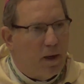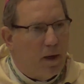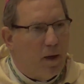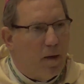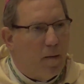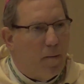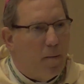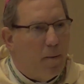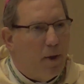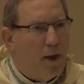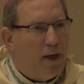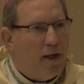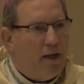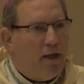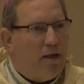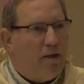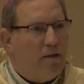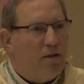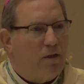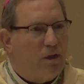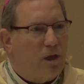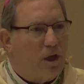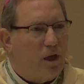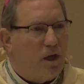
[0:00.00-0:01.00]
Many
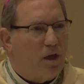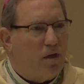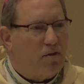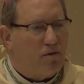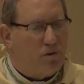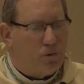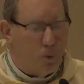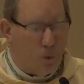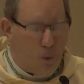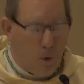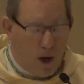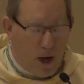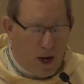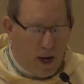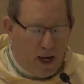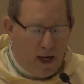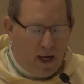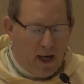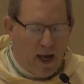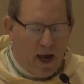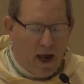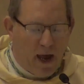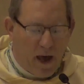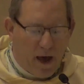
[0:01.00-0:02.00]
things
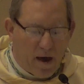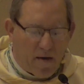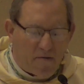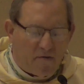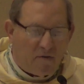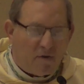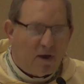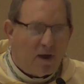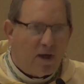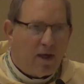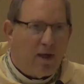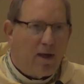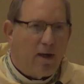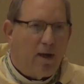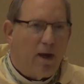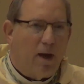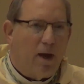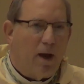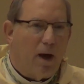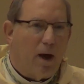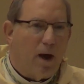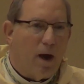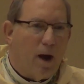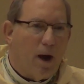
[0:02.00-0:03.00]
weigh heavy
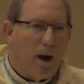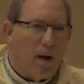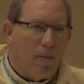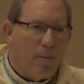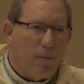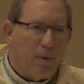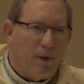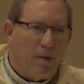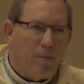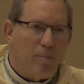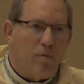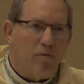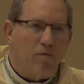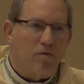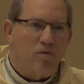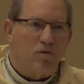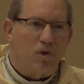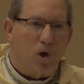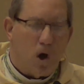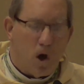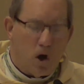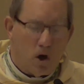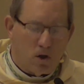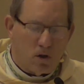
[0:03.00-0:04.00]
on people's
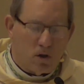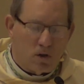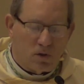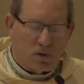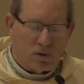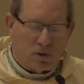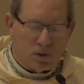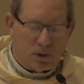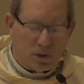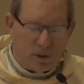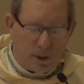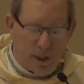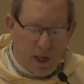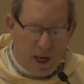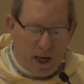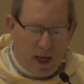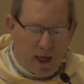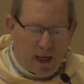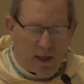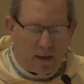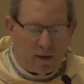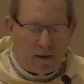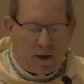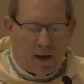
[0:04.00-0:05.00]
hearts
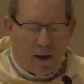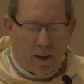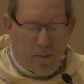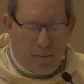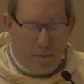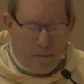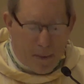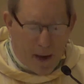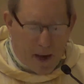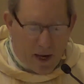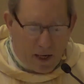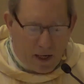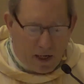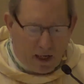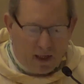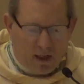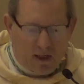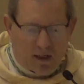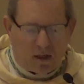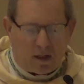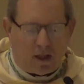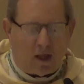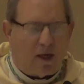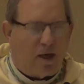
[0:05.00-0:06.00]
today. Many
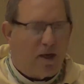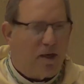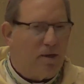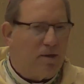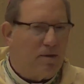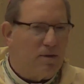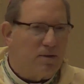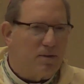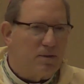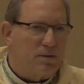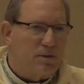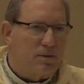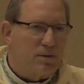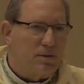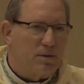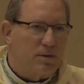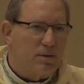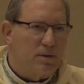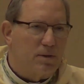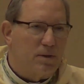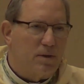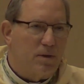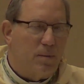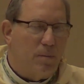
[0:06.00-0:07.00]
things.
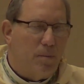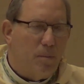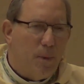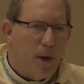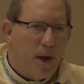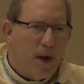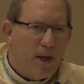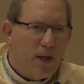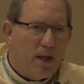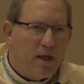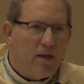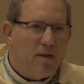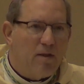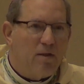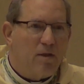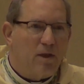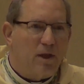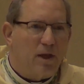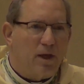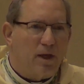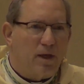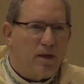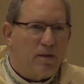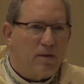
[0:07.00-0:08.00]

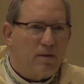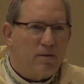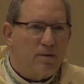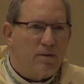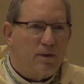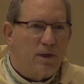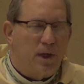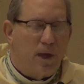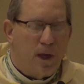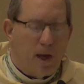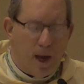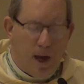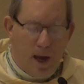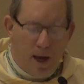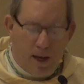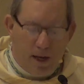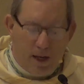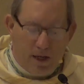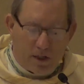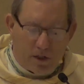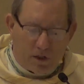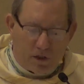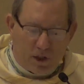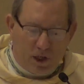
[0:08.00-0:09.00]
And
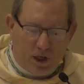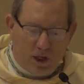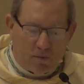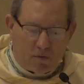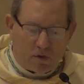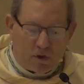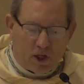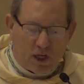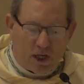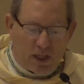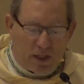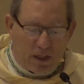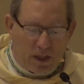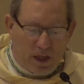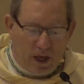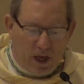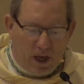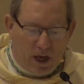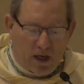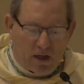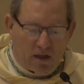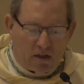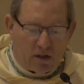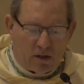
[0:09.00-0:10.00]
it seems like the
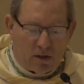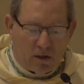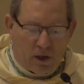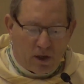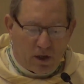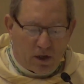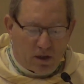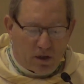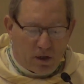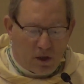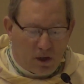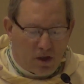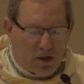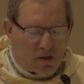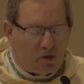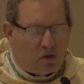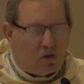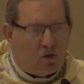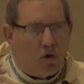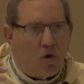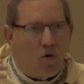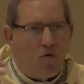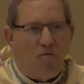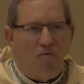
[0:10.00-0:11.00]
end is
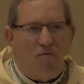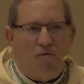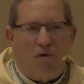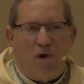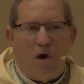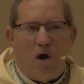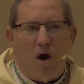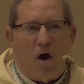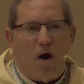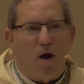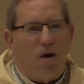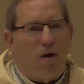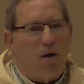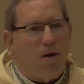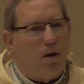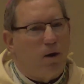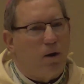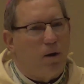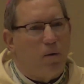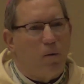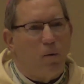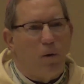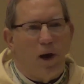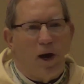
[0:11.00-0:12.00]
so far
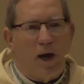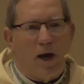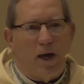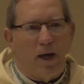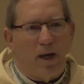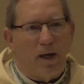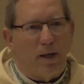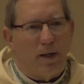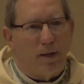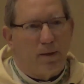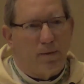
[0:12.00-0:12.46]
away.